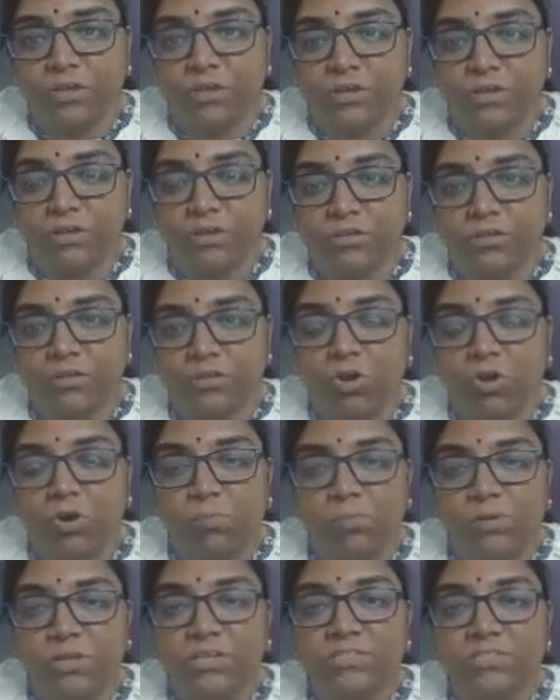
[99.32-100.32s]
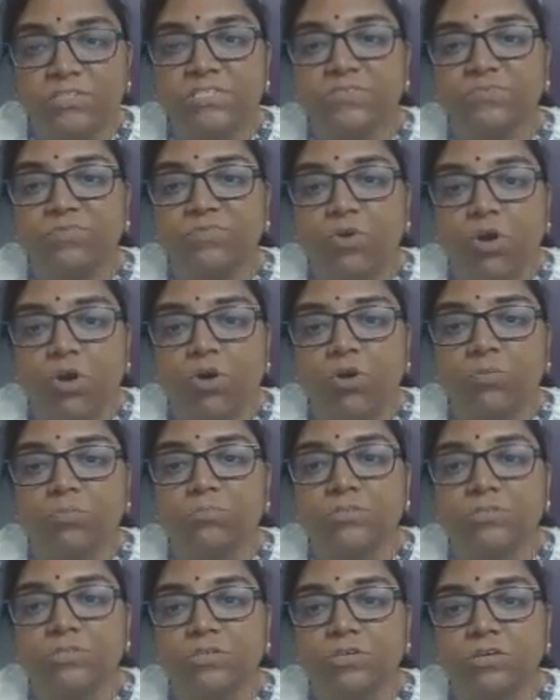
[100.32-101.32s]
A complex is
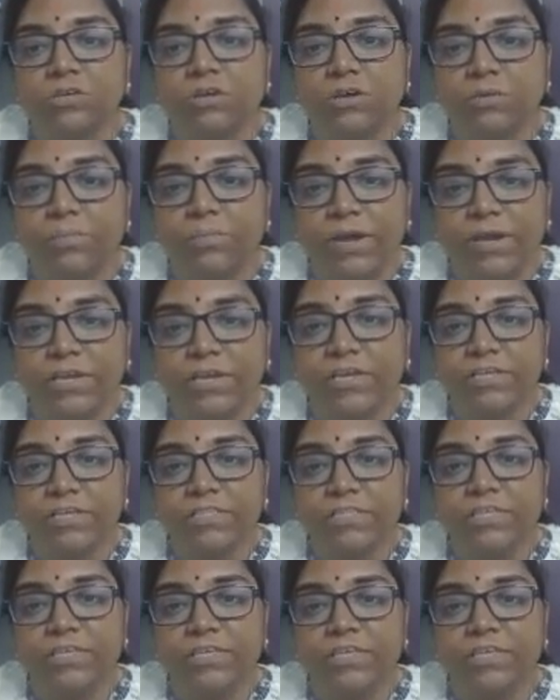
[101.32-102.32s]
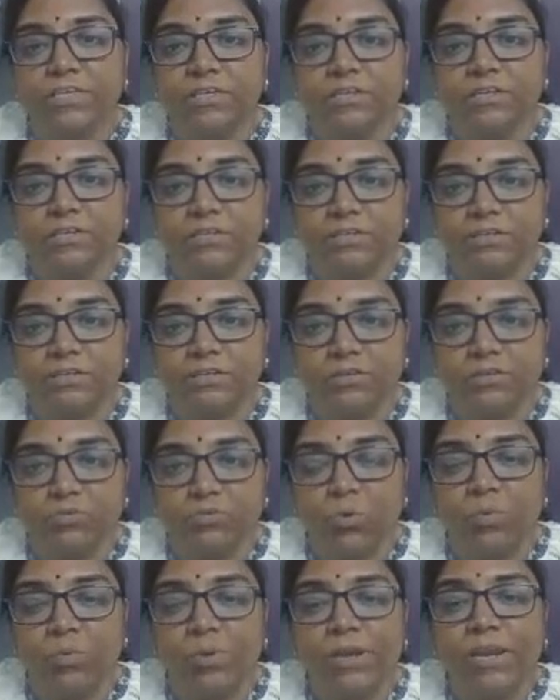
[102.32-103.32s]
formed by the
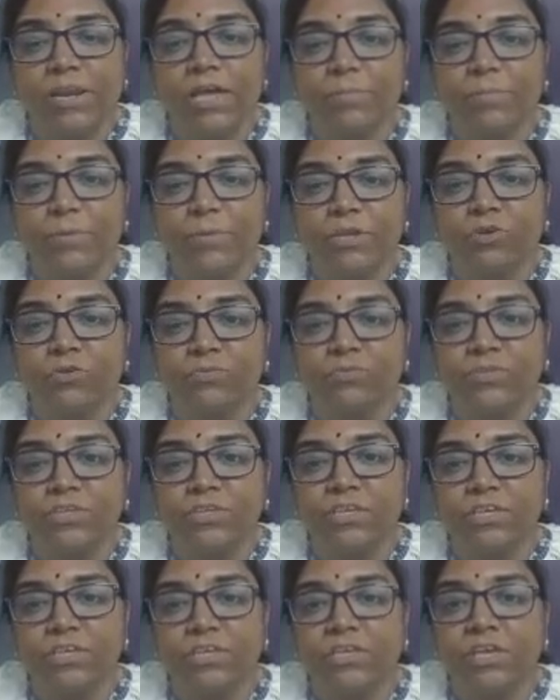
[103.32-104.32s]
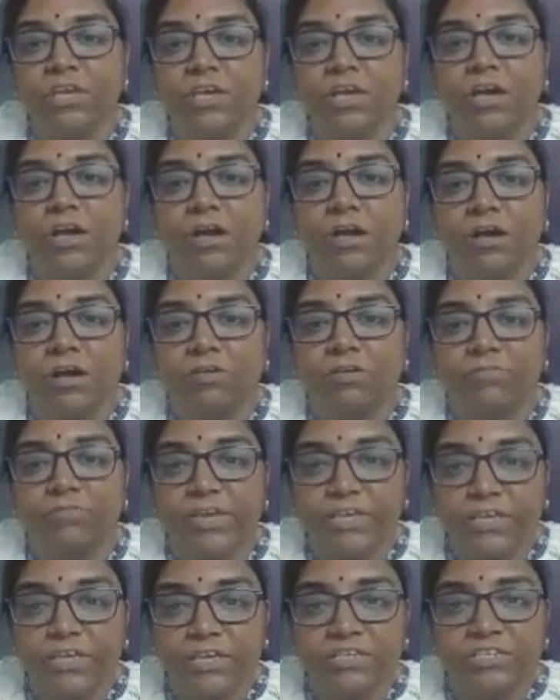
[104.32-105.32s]
overlapping of the
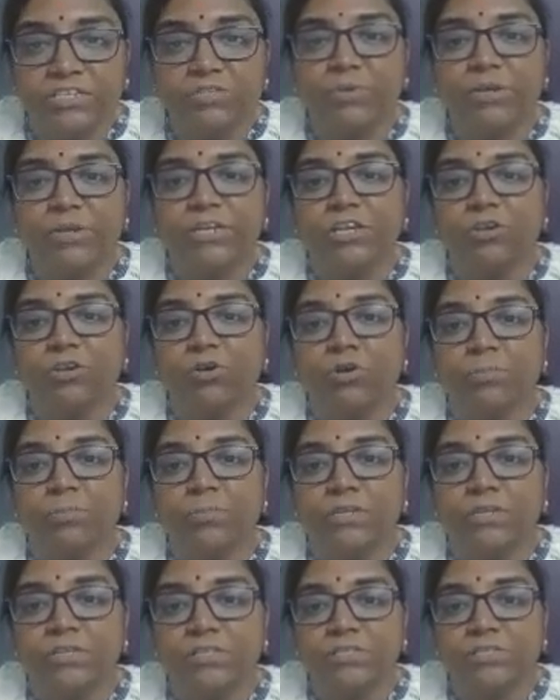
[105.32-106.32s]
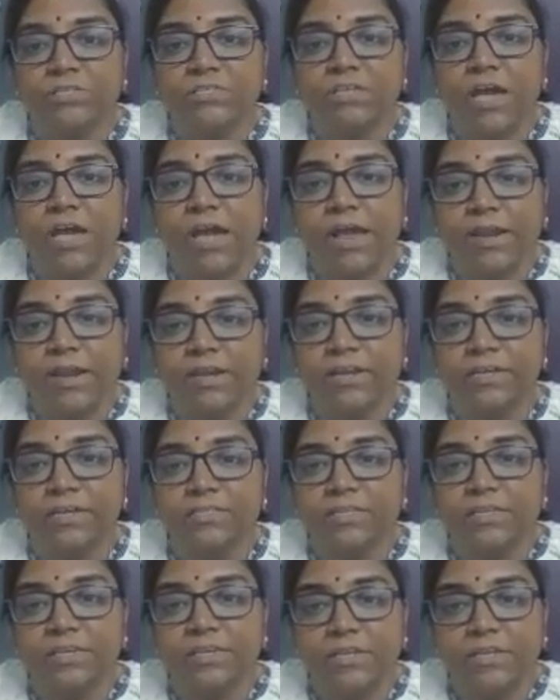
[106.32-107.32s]
vacant metal orbitals and
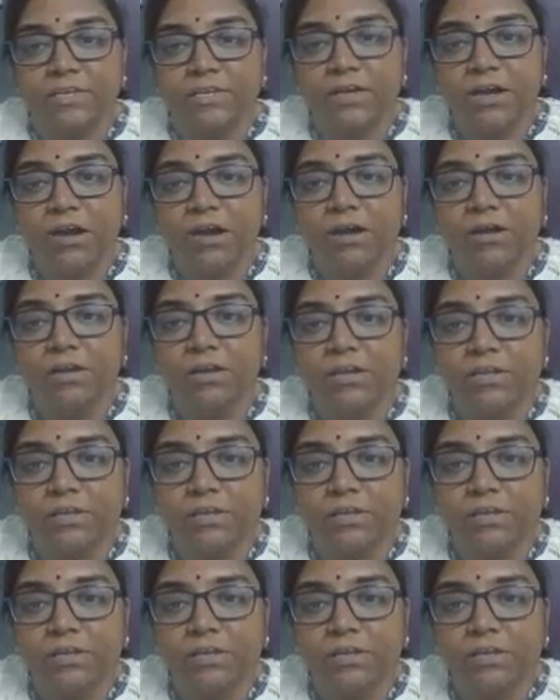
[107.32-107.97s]
the ligand